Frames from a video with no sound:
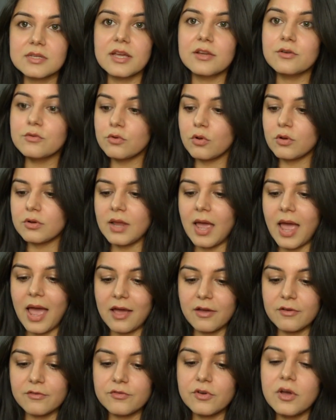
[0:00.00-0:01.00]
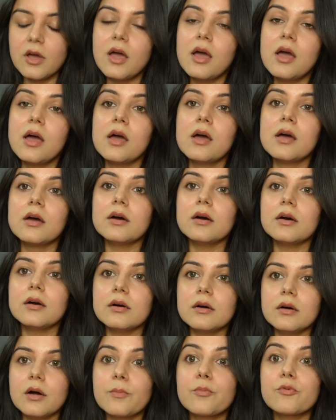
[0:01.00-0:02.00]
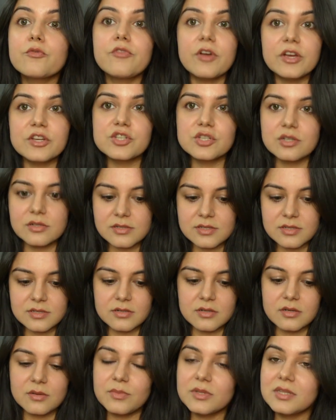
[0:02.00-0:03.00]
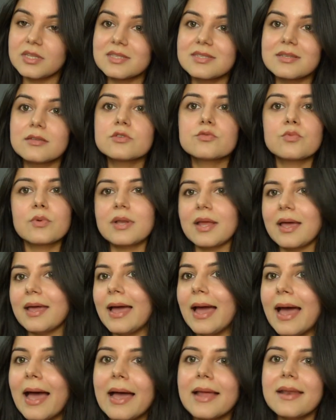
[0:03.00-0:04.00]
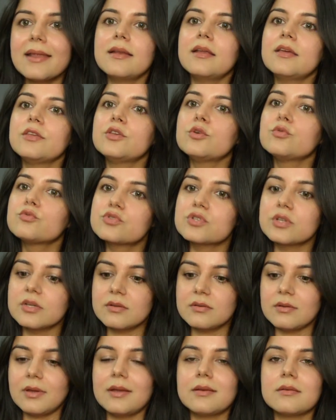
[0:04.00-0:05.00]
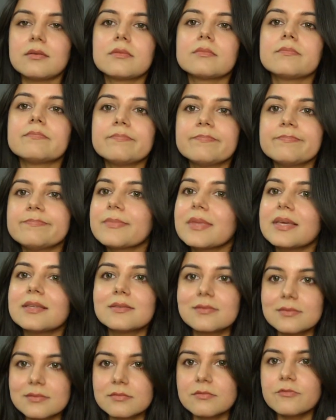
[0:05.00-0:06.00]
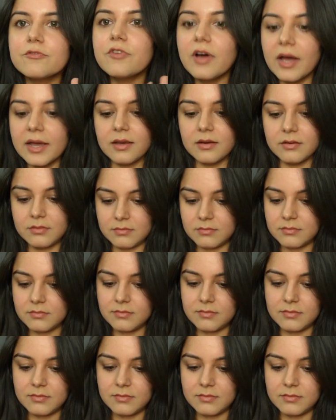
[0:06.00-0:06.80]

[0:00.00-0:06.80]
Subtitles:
I do not have a professional scissor, but this is what I had and I used it, and it's fine.